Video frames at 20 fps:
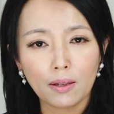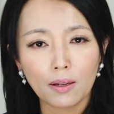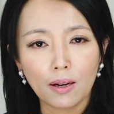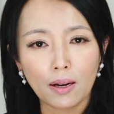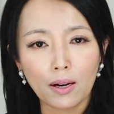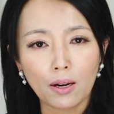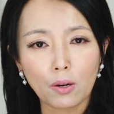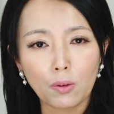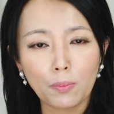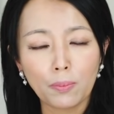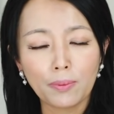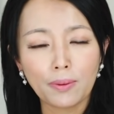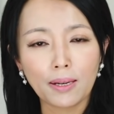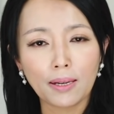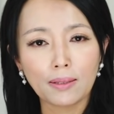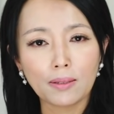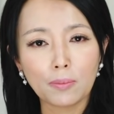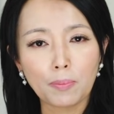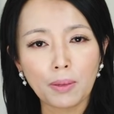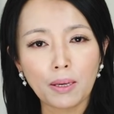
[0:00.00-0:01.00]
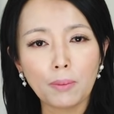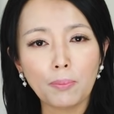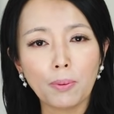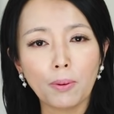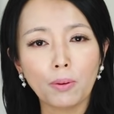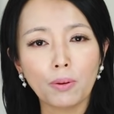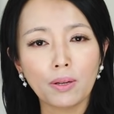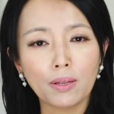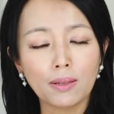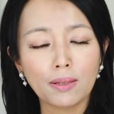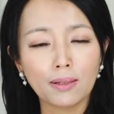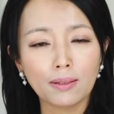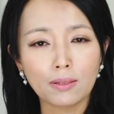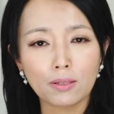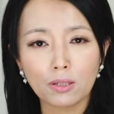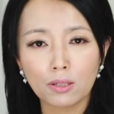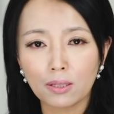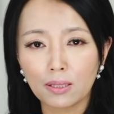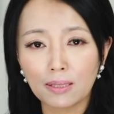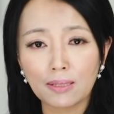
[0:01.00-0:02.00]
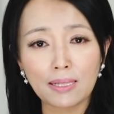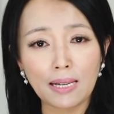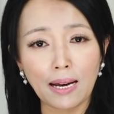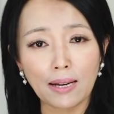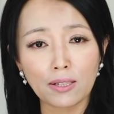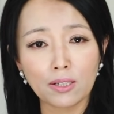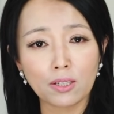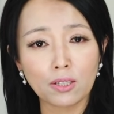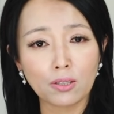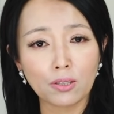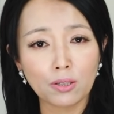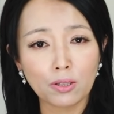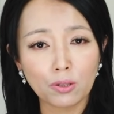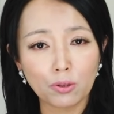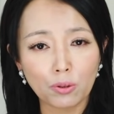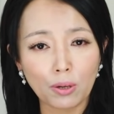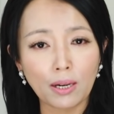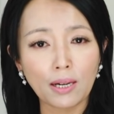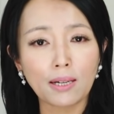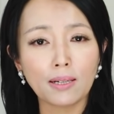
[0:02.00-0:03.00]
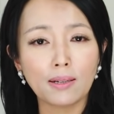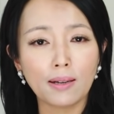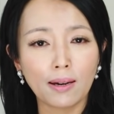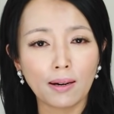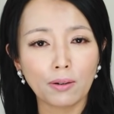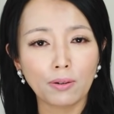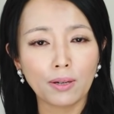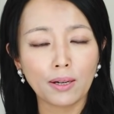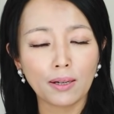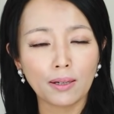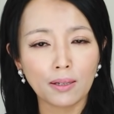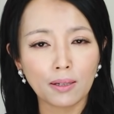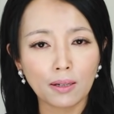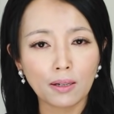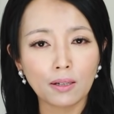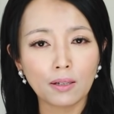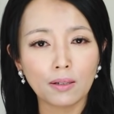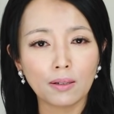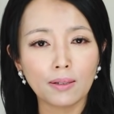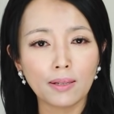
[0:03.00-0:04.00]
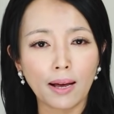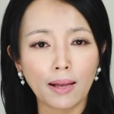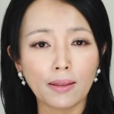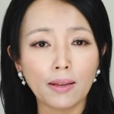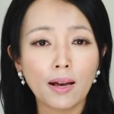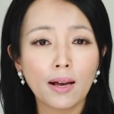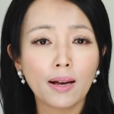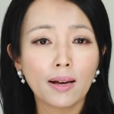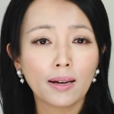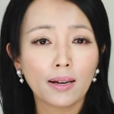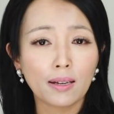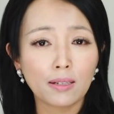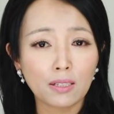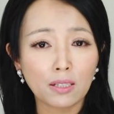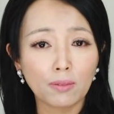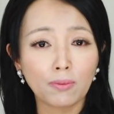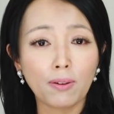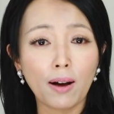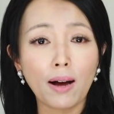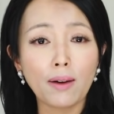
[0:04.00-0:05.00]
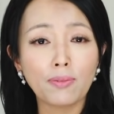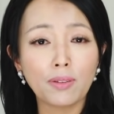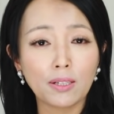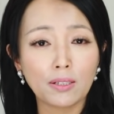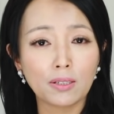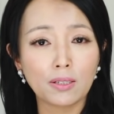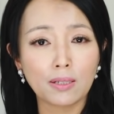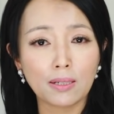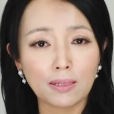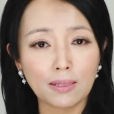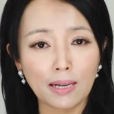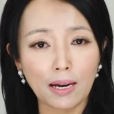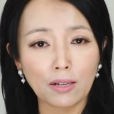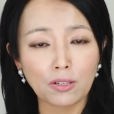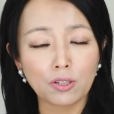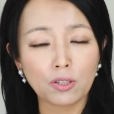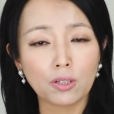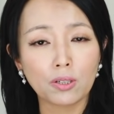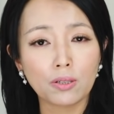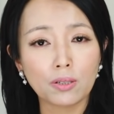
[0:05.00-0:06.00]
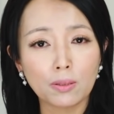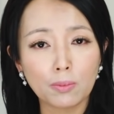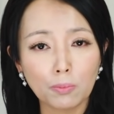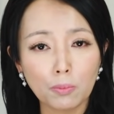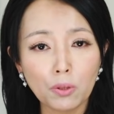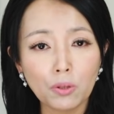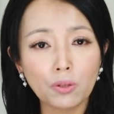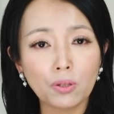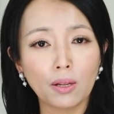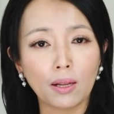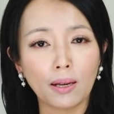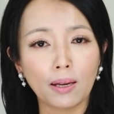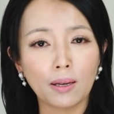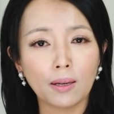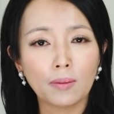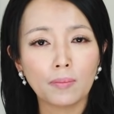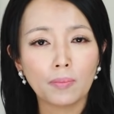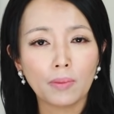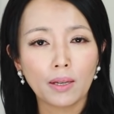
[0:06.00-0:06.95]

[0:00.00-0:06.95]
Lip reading: I hope that the people in this disaster-stricken area in Henan can survive this disaster smoothly,